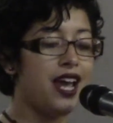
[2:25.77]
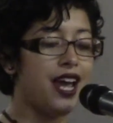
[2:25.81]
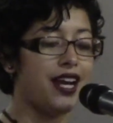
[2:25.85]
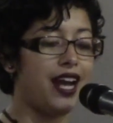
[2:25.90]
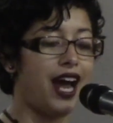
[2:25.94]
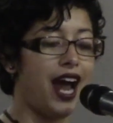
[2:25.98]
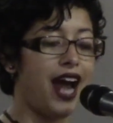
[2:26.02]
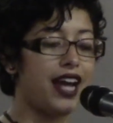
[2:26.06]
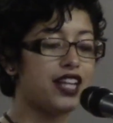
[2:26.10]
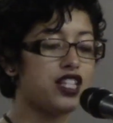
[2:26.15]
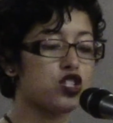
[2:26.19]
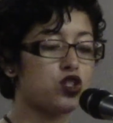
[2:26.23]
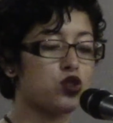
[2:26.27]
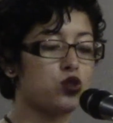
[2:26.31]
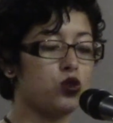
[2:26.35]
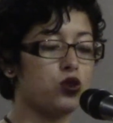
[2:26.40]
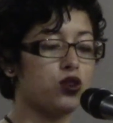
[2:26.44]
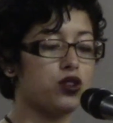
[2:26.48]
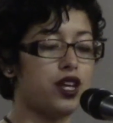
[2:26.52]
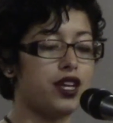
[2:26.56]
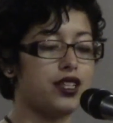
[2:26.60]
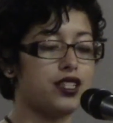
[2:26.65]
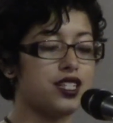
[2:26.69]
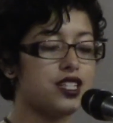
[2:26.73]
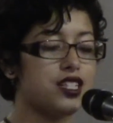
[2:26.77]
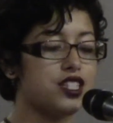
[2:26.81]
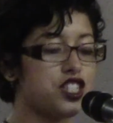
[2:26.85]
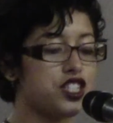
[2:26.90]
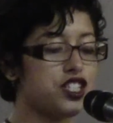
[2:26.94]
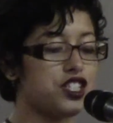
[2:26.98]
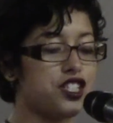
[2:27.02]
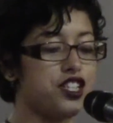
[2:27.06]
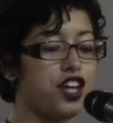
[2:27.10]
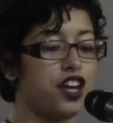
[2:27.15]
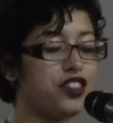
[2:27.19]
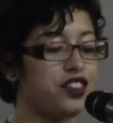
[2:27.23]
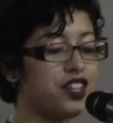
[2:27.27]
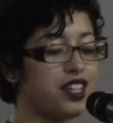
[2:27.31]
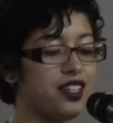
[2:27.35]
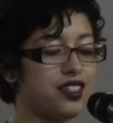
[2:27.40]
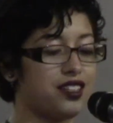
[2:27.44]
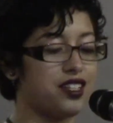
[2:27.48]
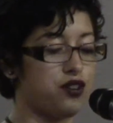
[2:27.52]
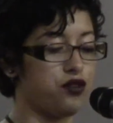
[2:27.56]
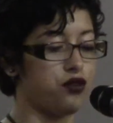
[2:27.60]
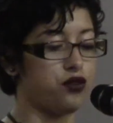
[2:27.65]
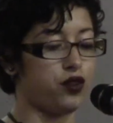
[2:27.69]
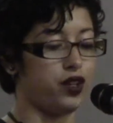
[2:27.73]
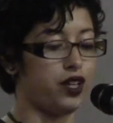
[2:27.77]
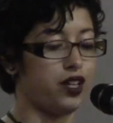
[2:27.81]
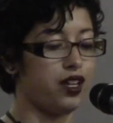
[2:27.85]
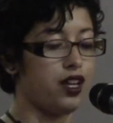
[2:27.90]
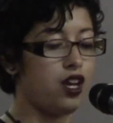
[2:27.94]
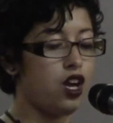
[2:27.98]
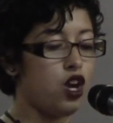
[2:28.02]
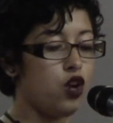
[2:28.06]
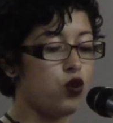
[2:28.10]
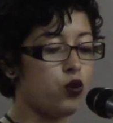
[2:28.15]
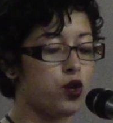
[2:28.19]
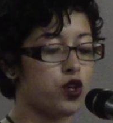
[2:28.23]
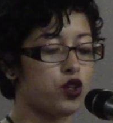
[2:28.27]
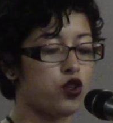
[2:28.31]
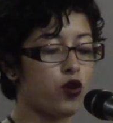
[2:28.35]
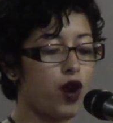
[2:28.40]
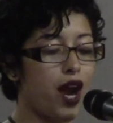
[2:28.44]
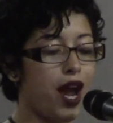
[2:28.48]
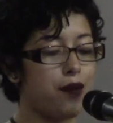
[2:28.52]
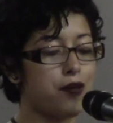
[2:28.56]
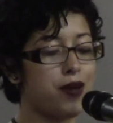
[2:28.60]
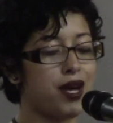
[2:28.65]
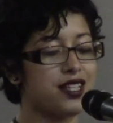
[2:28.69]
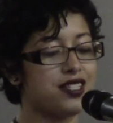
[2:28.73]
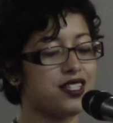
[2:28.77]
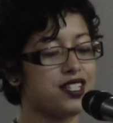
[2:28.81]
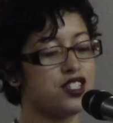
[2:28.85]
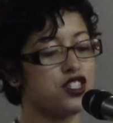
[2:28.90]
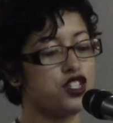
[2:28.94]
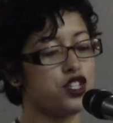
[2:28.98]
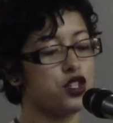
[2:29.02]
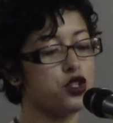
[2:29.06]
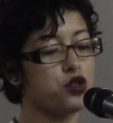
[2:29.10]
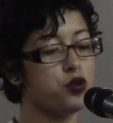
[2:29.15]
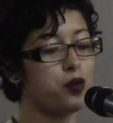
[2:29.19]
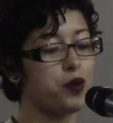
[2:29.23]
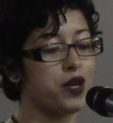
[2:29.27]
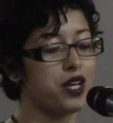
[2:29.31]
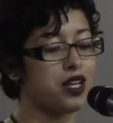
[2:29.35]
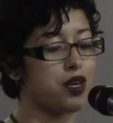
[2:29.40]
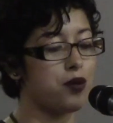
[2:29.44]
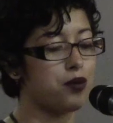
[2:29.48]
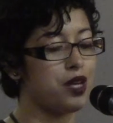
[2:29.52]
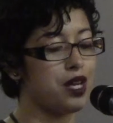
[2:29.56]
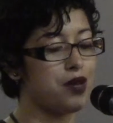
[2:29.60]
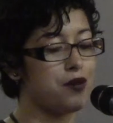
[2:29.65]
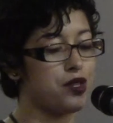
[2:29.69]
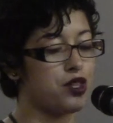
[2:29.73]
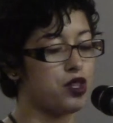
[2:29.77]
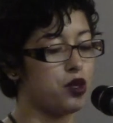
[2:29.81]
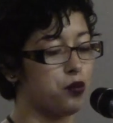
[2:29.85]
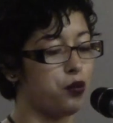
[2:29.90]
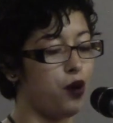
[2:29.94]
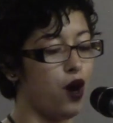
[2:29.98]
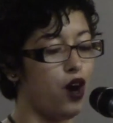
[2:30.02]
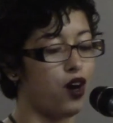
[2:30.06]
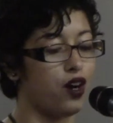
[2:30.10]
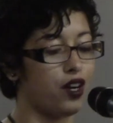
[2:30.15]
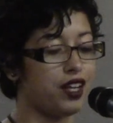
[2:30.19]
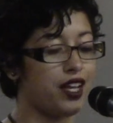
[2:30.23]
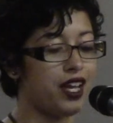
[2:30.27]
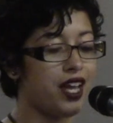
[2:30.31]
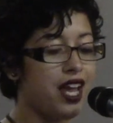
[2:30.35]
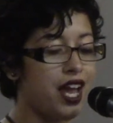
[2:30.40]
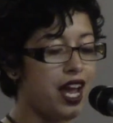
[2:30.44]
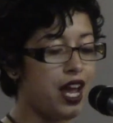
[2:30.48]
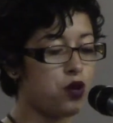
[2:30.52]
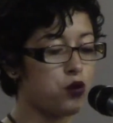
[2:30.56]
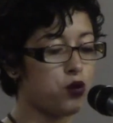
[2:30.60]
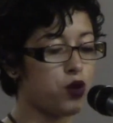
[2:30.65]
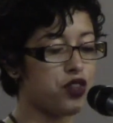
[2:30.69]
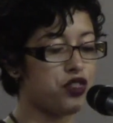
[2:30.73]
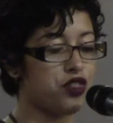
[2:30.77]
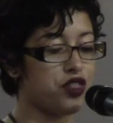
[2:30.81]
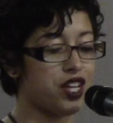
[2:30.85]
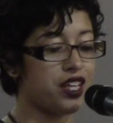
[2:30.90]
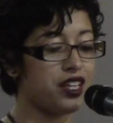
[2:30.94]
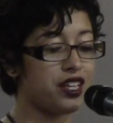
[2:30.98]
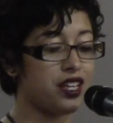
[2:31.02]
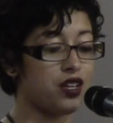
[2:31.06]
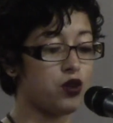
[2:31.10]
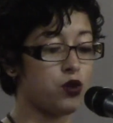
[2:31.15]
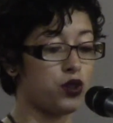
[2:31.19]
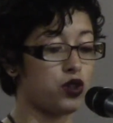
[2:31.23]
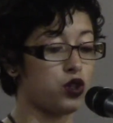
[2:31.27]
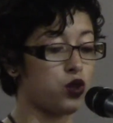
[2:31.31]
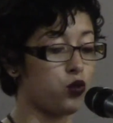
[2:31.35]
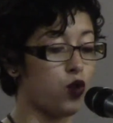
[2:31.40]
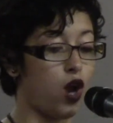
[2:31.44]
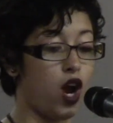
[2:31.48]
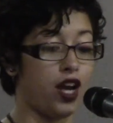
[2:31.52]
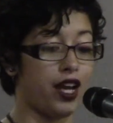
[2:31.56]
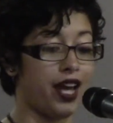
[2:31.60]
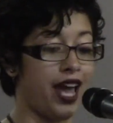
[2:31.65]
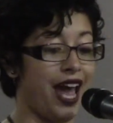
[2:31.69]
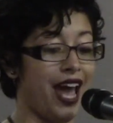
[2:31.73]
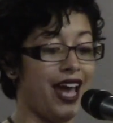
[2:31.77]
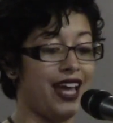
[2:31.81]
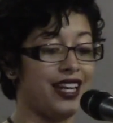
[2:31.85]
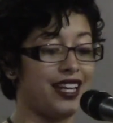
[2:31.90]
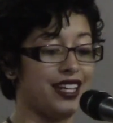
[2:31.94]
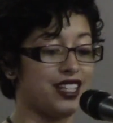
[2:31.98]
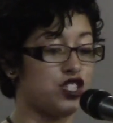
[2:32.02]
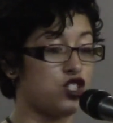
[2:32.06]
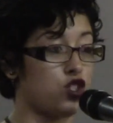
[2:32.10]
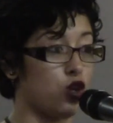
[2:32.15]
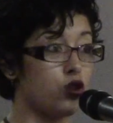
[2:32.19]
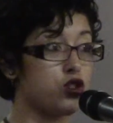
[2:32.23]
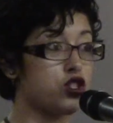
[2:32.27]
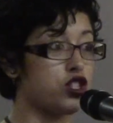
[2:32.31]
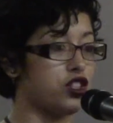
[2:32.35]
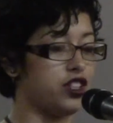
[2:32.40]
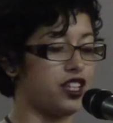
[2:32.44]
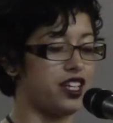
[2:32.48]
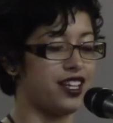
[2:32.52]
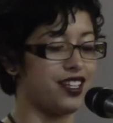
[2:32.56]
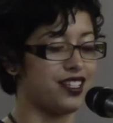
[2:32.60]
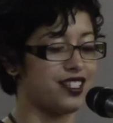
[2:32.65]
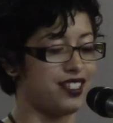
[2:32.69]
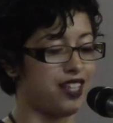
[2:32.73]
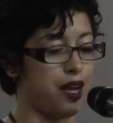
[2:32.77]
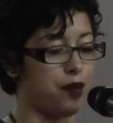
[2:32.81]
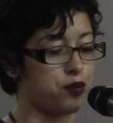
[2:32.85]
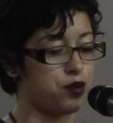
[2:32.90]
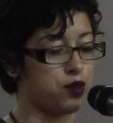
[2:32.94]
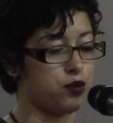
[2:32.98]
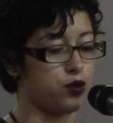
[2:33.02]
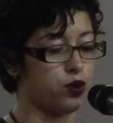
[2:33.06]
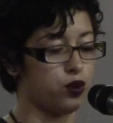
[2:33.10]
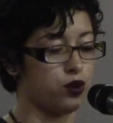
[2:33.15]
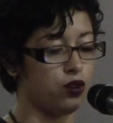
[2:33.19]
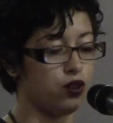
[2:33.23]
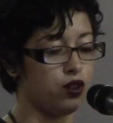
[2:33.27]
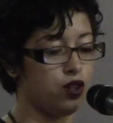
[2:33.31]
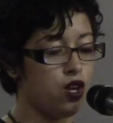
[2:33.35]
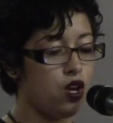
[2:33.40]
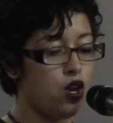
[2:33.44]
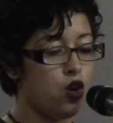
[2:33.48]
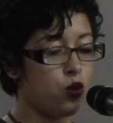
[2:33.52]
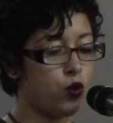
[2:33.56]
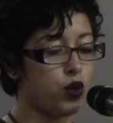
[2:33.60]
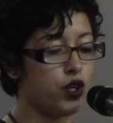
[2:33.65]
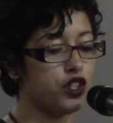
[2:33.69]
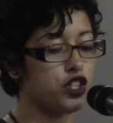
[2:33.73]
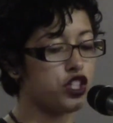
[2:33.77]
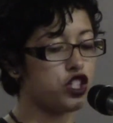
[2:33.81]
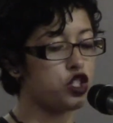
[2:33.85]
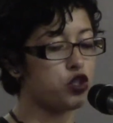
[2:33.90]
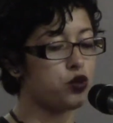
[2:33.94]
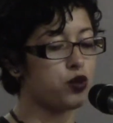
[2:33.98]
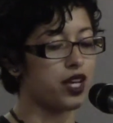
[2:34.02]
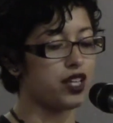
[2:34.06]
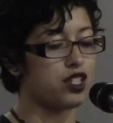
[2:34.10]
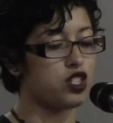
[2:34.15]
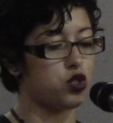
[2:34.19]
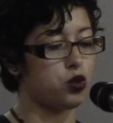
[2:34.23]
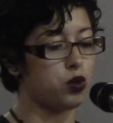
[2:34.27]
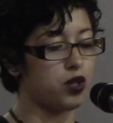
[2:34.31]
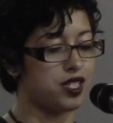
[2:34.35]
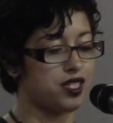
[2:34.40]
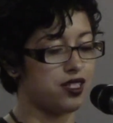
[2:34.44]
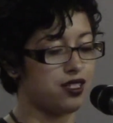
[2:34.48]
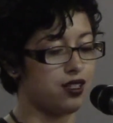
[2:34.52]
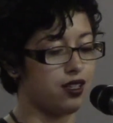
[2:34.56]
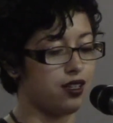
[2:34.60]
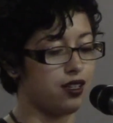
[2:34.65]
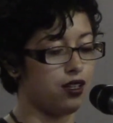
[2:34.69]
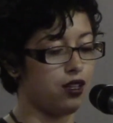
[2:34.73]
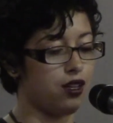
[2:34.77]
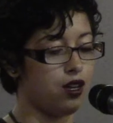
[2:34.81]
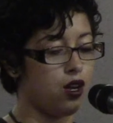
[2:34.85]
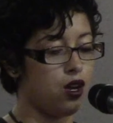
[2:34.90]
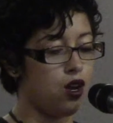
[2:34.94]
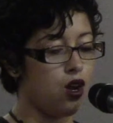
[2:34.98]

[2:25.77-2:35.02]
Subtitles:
and a high school that teaches nothing different, when grab ass is the new pickup game in the park, and where thinking with the wrong head is socially acceptable. Where did you get twisted?